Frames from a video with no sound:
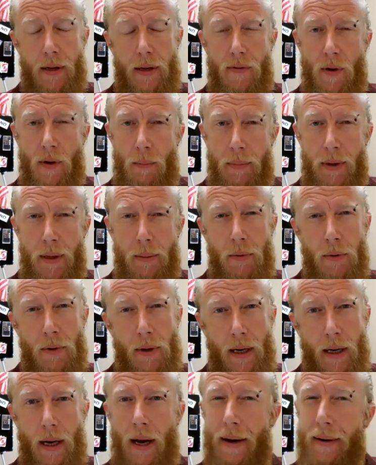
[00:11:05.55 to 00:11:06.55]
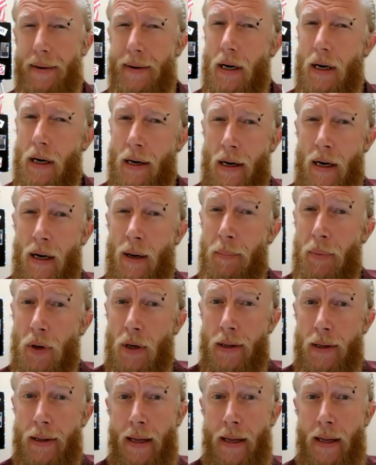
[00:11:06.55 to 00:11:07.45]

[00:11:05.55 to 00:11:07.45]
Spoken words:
some people get kind of hung up on